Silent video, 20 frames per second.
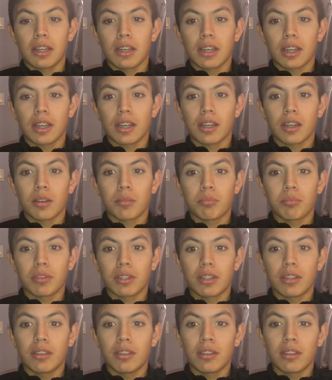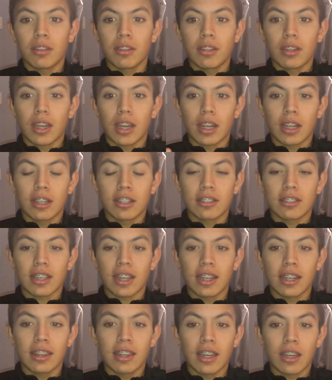uh, but I
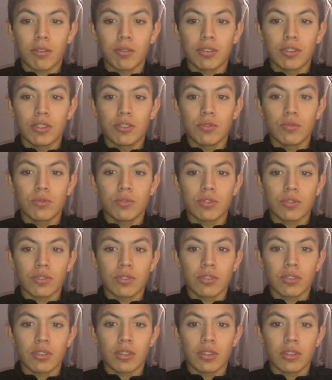decided that I would use